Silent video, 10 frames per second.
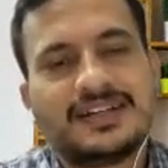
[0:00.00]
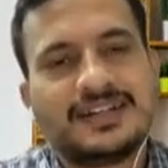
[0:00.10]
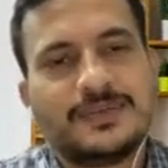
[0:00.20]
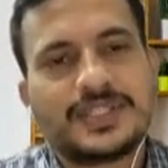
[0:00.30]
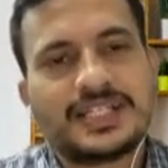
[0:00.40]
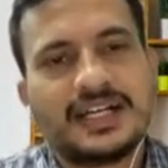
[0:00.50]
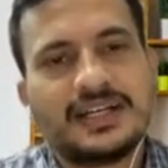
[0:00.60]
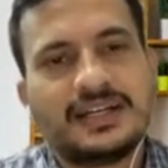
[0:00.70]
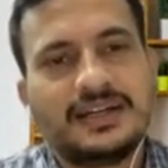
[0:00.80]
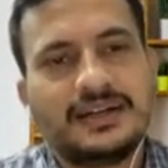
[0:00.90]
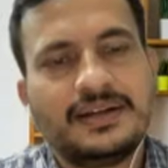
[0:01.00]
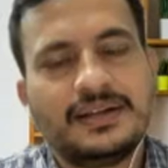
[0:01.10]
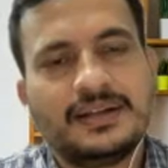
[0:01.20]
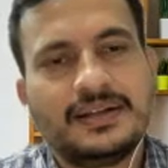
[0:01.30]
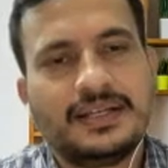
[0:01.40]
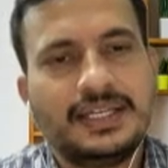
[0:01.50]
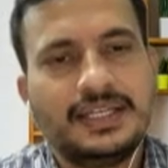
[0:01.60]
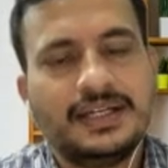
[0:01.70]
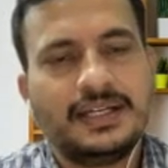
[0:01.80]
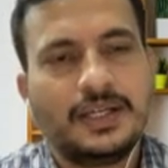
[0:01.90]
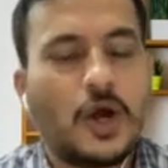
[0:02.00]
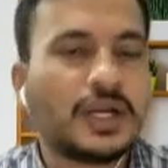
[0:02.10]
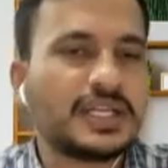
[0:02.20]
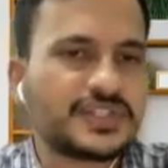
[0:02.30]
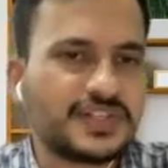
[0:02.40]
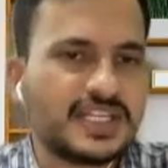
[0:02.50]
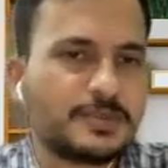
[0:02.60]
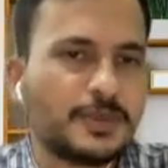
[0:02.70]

which are in a long stretch,